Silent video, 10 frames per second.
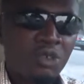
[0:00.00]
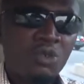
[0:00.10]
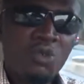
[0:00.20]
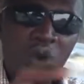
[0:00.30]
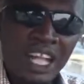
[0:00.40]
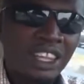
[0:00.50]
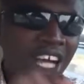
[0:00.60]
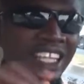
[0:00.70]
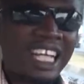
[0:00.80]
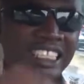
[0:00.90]
Well,
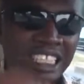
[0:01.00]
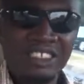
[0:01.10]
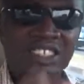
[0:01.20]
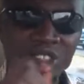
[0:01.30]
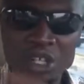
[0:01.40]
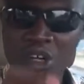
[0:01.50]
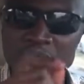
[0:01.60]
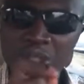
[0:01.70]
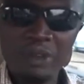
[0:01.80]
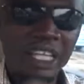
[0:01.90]
not necessarily the shock
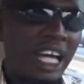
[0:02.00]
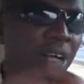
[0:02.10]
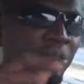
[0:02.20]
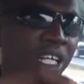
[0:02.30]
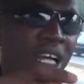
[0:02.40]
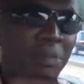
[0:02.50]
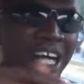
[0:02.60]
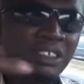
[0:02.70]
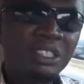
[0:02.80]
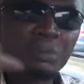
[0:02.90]
absorber now. I'm talking
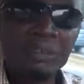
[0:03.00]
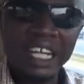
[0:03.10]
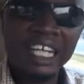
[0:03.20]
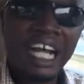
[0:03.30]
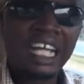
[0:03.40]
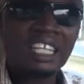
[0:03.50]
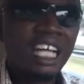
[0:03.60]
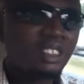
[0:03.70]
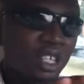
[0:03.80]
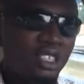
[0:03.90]
about the spring
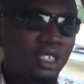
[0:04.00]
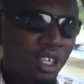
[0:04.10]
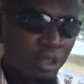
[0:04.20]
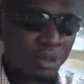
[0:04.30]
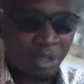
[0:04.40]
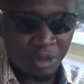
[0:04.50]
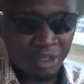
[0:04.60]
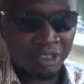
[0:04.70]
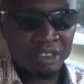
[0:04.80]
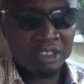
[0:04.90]
attached on the shock absorber.
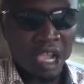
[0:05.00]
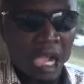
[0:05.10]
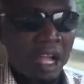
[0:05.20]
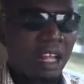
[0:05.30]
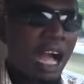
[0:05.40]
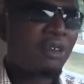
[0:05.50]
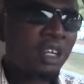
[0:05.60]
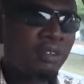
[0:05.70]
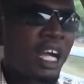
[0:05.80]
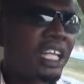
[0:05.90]
I will
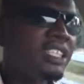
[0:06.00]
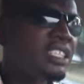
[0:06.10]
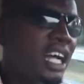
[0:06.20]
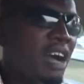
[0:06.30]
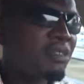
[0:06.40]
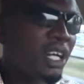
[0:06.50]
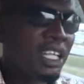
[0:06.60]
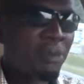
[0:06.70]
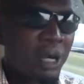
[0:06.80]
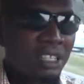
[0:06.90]
give you an instance. I've talked
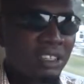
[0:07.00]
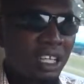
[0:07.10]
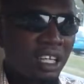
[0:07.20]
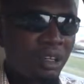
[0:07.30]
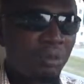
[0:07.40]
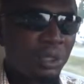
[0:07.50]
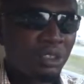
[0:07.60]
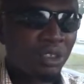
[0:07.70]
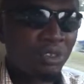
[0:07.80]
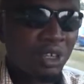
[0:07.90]
about the
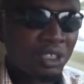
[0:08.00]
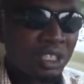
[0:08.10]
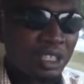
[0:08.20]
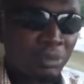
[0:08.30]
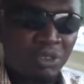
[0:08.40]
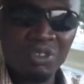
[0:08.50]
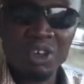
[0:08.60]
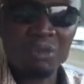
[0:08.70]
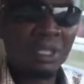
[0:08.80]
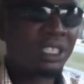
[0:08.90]
Peugeot 406
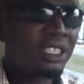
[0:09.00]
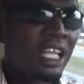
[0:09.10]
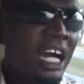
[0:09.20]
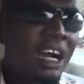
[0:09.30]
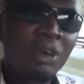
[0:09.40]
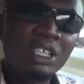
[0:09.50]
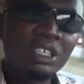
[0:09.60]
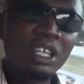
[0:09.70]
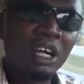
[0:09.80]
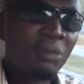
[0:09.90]
before, but now I want to
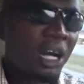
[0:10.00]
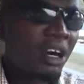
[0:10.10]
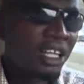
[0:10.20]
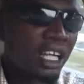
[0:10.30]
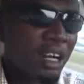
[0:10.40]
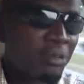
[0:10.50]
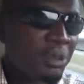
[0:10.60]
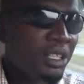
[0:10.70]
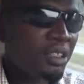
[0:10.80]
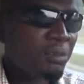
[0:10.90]
talk about other
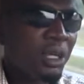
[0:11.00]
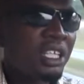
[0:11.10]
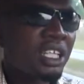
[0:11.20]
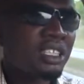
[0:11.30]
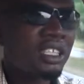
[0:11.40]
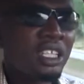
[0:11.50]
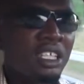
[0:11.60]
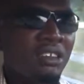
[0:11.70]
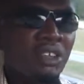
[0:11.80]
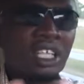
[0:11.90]
models.
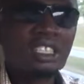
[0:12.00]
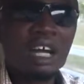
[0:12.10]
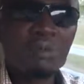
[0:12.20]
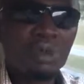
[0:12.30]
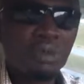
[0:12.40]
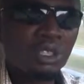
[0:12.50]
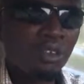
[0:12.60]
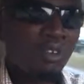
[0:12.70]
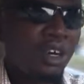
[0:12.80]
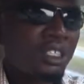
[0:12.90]
For example,
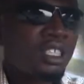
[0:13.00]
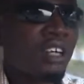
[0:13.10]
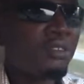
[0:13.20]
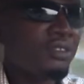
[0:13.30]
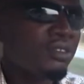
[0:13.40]
Peugeot 407.